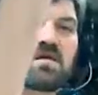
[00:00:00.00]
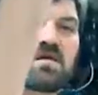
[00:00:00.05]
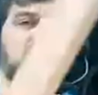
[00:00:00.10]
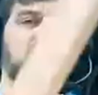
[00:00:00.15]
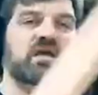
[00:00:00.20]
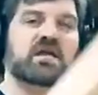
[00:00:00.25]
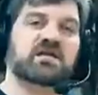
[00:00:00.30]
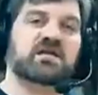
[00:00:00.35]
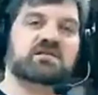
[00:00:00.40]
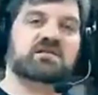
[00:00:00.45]

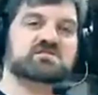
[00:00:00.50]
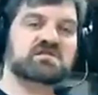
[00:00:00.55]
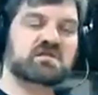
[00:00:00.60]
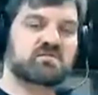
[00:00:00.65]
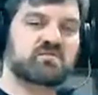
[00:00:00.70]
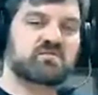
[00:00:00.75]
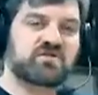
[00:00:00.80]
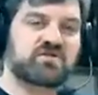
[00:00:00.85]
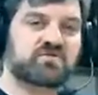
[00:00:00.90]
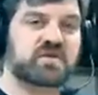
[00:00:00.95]
and it's going to
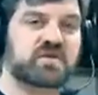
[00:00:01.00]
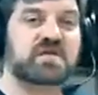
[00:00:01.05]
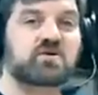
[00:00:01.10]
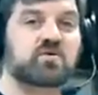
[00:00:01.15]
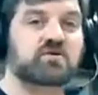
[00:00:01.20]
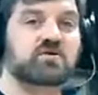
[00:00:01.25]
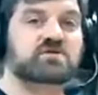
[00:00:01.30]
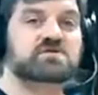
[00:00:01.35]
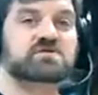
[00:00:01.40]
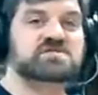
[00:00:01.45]
be
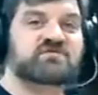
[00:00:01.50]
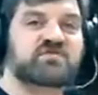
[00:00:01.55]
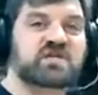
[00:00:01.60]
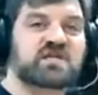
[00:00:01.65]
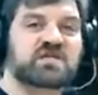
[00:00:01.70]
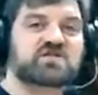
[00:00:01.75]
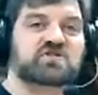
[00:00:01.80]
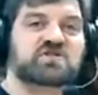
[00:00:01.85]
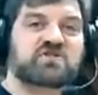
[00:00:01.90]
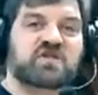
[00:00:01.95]
3/4 of an
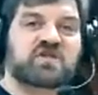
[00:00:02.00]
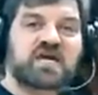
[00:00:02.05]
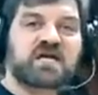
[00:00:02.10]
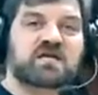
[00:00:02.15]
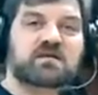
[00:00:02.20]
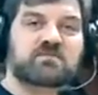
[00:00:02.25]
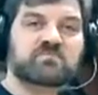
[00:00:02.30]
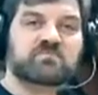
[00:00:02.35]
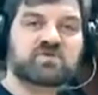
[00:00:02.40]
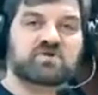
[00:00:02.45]
inch thick.
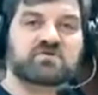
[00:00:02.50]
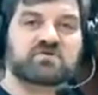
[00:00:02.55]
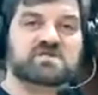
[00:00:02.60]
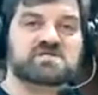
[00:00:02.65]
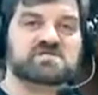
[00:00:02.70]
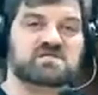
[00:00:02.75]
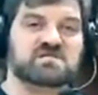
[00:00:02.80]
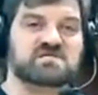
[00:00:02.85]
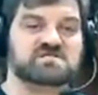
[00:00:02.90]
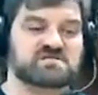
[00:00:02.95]
The
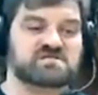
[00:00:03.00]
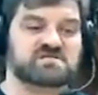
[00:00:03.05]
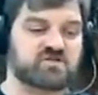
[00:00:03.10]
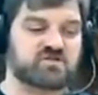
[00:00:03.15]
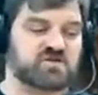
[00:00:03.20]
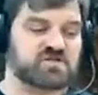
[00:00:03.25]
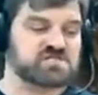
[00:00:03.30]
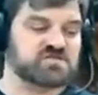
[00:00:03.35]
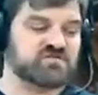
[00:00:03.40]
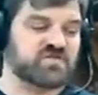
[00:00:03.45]
reason it's
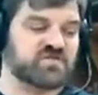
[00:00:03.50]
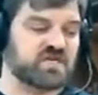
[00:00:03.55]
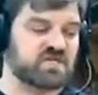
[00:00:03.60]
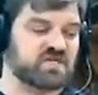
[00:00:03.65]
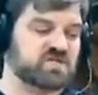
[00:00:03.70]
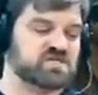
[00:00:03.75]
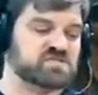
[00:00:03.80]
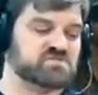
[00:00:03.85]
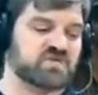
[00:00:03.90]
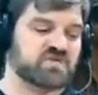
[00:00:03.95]
3/4 of an
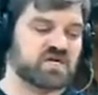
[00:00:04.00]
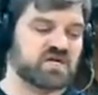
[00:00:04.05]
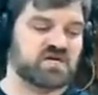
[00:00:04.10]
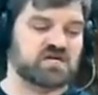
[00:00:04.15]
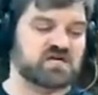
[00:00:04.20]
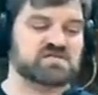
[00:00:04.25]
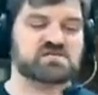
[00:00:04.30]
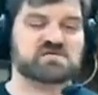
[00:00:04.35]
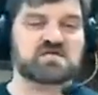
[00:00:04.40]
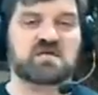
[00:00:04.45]
inch is
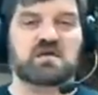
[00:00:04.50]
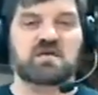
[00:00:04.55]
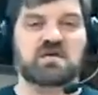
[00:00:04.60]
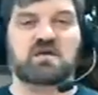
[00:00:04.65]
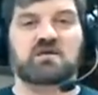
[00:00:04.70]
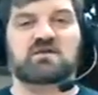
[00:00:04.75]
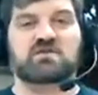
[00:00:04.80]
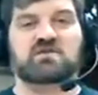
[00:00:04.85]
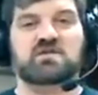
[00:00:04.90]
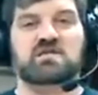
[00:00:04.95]
because
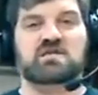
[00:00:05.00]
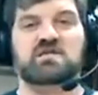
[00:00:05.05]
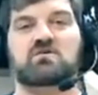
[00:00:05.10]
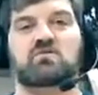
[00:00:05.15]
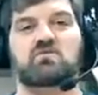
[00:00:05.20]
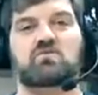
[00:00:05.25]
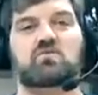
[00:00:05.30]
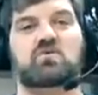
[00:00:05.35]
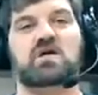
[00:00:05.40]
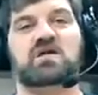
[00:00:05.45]
the
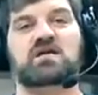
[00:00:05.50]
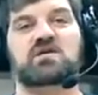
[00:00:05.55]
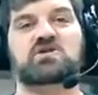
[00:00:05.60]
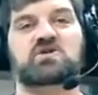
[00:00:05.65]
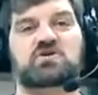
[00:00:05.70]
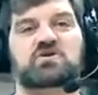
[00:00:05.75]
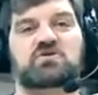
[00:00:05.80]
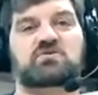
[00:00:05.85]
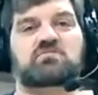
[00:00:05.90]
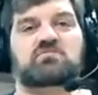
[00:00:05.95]

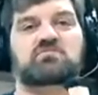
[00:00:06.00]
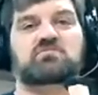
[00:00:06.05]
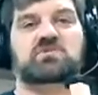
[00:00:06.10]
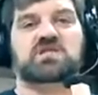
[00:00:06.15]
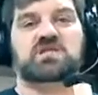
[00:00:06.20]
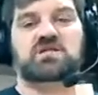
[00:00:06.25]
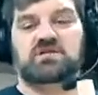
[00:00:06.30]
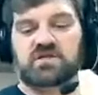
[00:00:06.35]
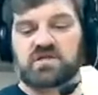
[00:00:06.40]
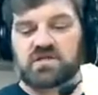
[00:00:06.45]
1-inch
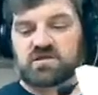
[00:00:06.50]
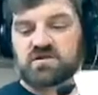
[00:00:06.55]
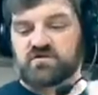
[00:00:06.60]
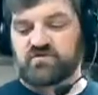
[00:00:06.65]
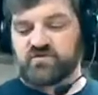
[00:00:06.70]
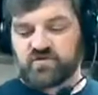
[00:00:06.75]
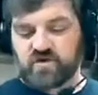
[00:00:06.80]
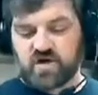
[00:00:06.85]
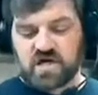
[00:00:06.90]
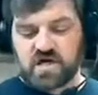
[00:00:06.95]
material
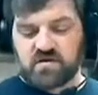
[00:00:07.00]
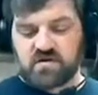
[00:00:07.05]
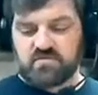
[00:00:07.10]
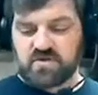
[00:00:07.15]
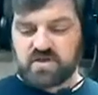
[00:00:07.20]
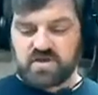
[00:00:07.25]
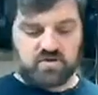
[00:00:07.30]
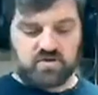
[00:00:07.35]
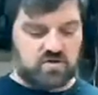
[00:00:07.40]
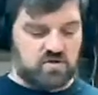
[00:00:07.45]
from
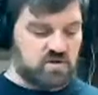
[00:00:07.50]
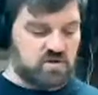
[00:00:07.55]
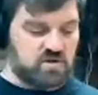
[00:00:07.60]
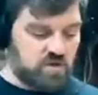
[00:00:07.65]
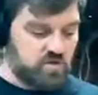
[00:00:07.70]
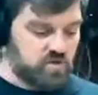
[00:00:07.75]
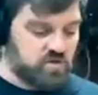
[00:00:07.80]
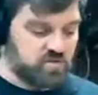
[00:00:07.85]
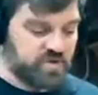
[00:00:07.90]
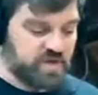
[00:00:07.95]
your
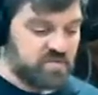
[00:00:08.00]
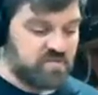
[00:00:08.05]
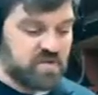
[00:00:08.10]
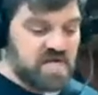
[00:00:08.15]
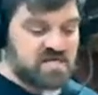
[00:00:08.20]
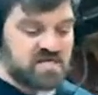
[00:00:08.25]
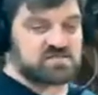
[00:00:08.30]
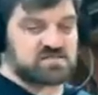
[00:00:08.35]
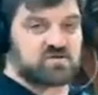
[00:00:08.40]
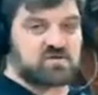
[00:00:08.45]
local big
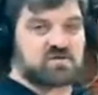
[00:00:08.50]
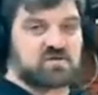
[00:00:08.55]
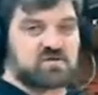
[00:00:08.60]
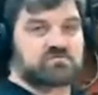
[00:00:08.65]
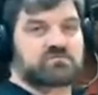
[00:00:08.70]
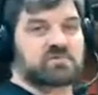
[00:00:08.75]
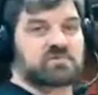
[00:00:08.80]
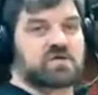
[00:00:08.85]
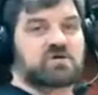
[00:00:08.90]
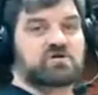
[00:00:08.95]
box store,
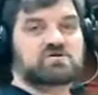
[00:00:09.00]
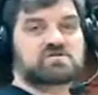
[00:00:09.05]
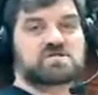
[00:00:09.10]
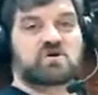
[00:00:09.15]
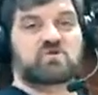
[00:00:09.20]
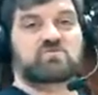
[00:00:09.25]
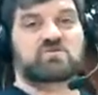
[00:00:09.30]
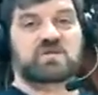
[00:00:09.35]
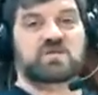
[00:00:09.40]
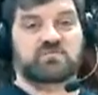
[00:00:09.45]
Lowe's,
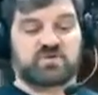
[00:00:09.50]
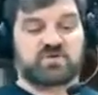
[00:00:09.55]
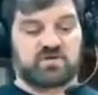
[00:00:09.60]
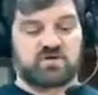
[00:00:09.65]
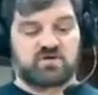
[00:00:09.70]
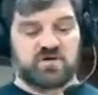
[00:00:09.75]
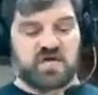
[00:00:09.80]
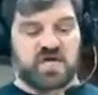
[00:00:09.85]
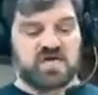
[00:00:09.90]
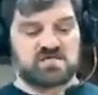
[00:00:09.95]
Home
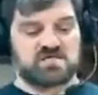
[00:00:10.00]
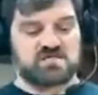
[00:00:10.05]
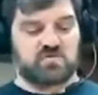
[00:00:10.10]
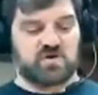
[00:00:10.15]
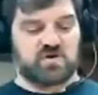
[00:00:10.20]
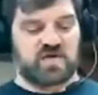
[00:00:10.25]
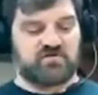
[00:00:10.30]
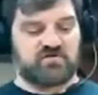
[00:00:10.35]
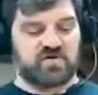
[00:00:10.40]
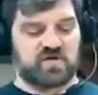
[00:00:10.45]
Depot, Ace,
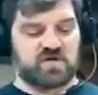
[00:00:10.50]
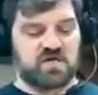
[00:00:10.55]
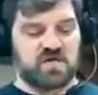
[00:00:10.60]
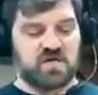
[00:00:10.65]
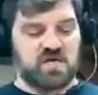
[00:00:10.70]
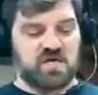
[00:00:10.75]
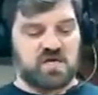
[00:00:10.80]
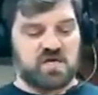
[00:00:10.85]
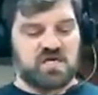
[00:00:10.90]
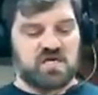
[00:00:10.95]
whatever,
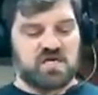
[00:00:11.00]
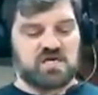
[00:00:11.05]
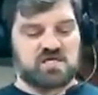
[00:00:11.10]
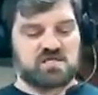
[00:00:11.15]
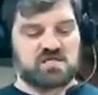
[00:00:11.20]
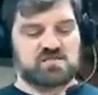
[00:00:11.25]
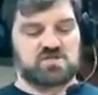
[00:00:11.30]
is